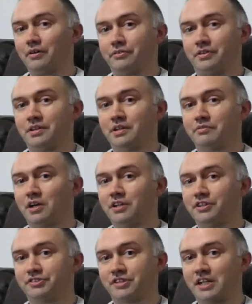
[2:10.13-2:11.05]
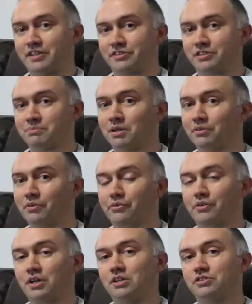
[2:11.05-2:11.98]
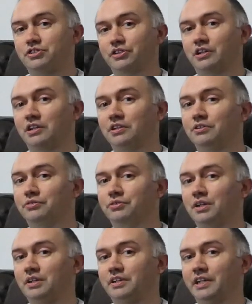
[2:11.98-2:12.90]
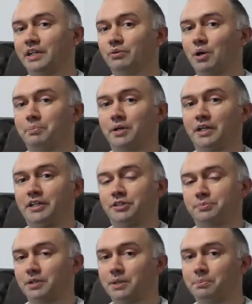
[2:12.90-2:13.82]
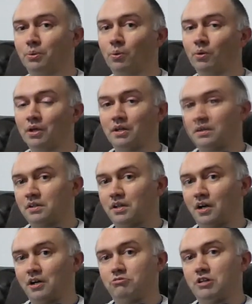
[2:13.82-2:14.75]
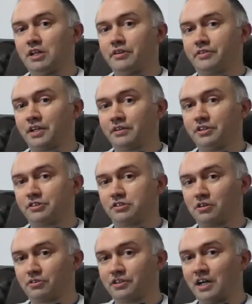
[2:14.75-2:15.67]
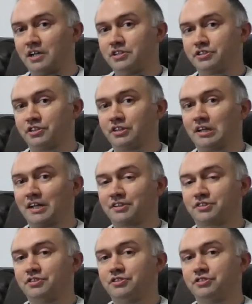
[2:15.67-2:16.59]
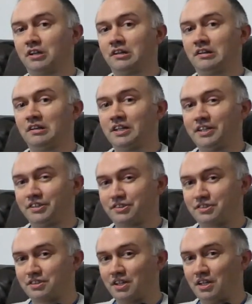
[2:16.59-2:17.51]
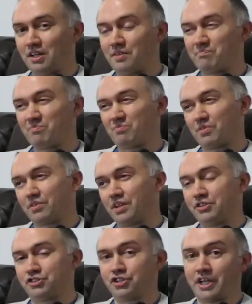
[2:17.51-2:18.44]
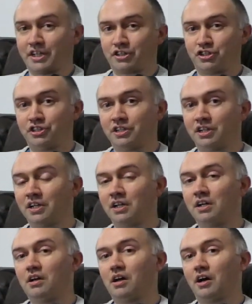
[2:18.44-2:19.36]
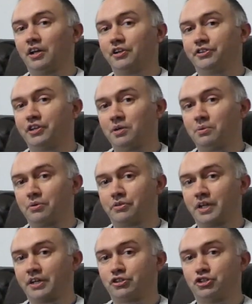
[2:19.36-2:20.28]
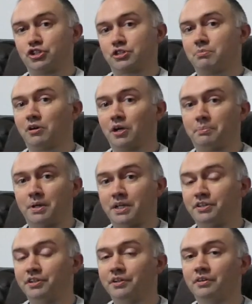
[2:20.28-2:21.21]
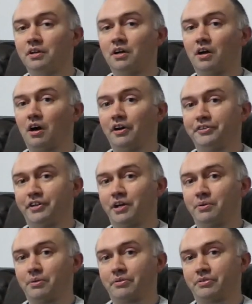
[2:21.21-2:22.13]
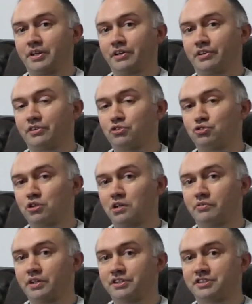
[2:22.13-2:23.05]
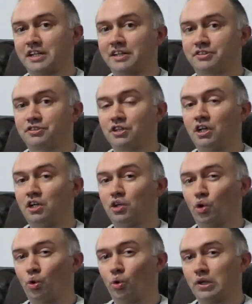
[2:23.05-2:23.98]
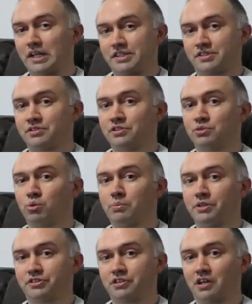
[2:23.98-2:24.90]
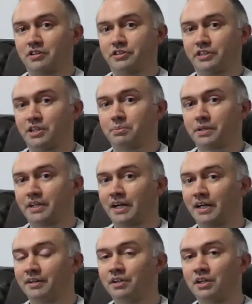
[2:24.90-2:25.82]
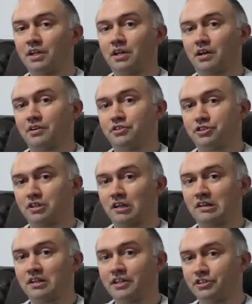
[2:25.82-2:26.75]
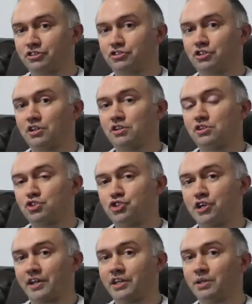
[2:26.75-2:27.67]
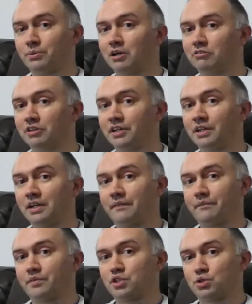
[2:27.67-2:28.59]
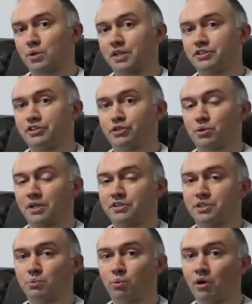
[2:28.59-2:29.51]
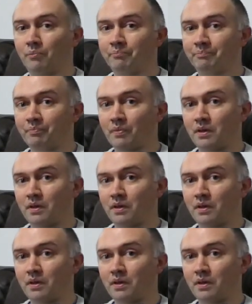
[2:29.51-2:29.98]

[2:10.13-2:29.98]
I think they've only said it's a month to kind of, you know, appease people. I really think this lockdown is going to last until at least into next year. And I don't think, just my opinion, I don't think driving tests or lessons will be starting up again until at least January 2021.